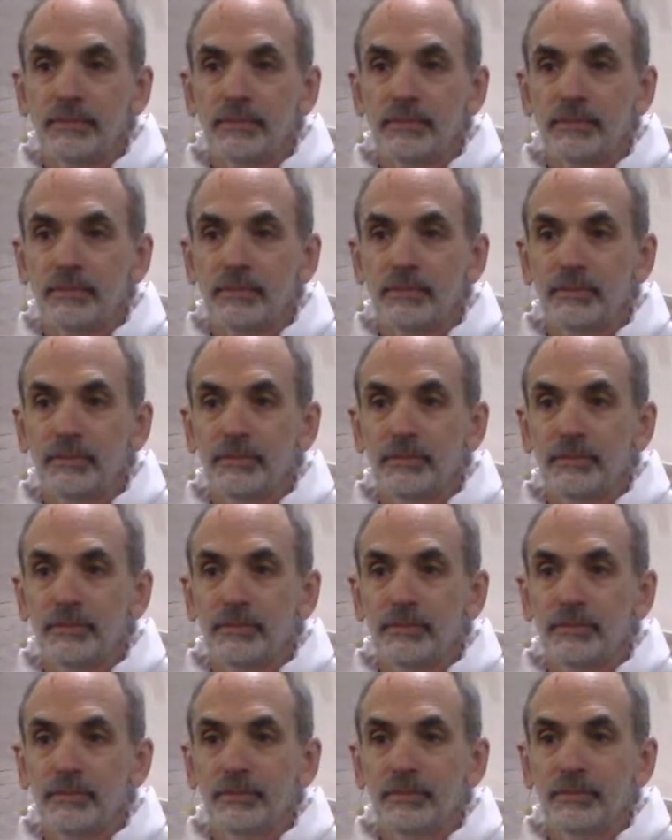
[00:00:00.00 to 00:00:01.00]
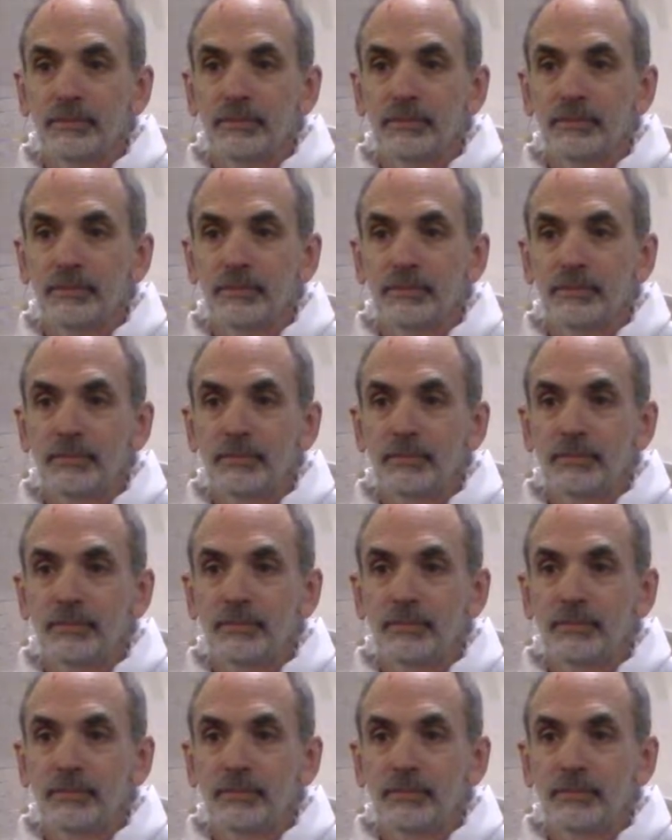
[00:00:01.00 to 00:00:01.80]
Nothing is said.